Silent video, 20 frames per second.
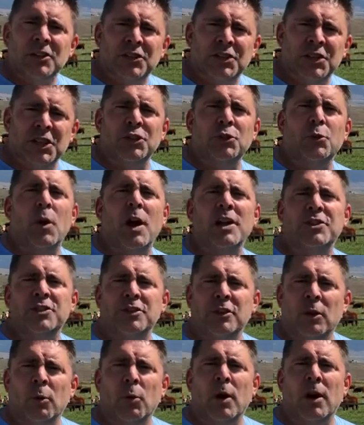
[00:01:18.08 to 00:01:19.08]

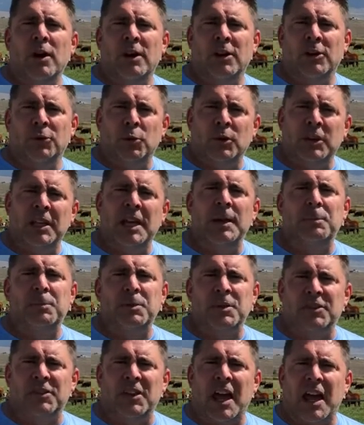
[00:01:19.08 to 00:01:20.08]
Situational awareness will keep
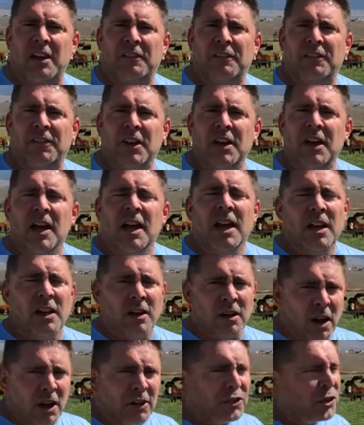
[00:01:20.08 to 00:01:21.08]
you safe.
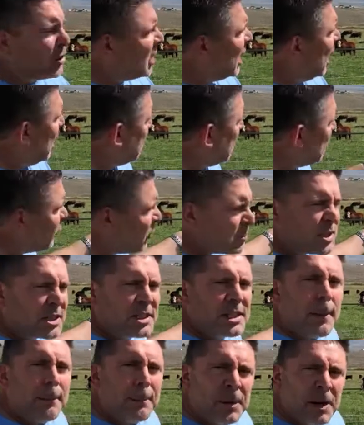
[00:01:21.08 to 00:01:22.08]
It'll also keep you from
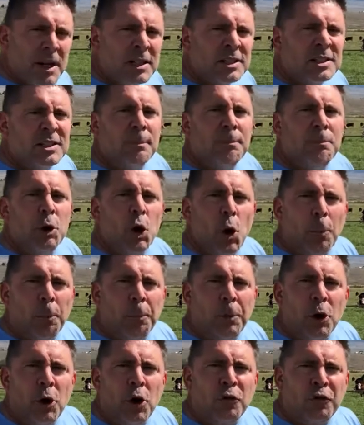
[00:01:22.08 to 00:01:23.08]
stepping in some moo
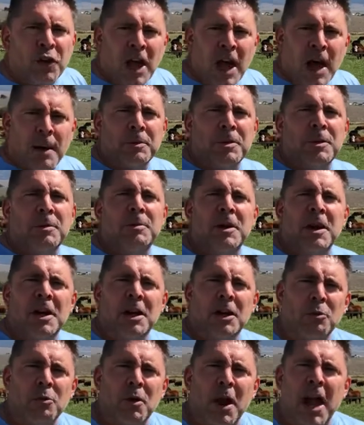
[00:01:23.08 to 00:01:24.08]
poo if you happen to be
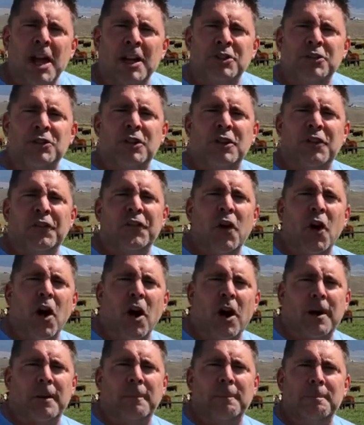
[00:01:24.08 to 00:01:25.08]
at a ranch or a
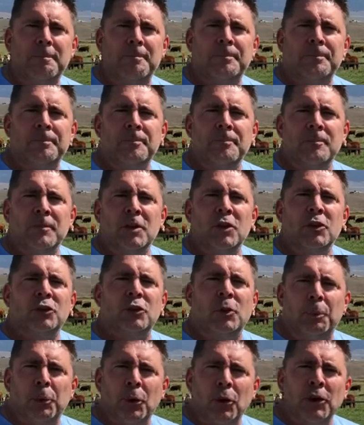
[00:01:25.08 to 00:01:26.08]
farm.
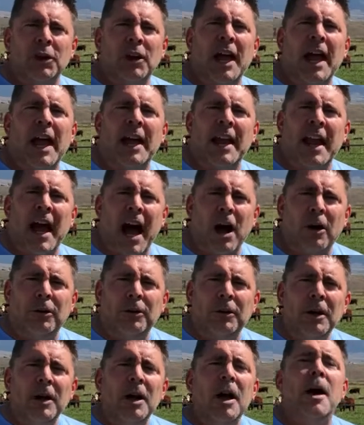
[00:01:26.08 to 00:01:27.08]
So pull your head
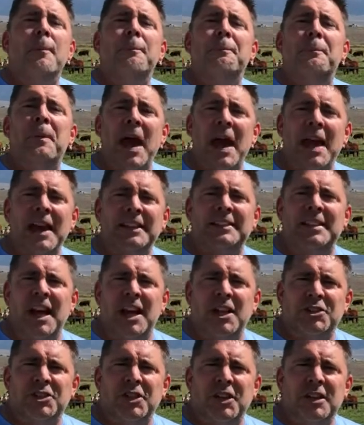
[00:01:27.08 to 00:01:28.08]
out, pay
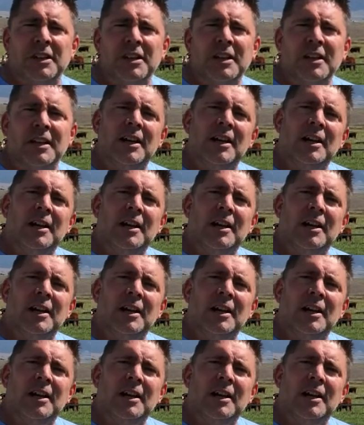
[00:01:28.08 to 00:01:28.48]
attention,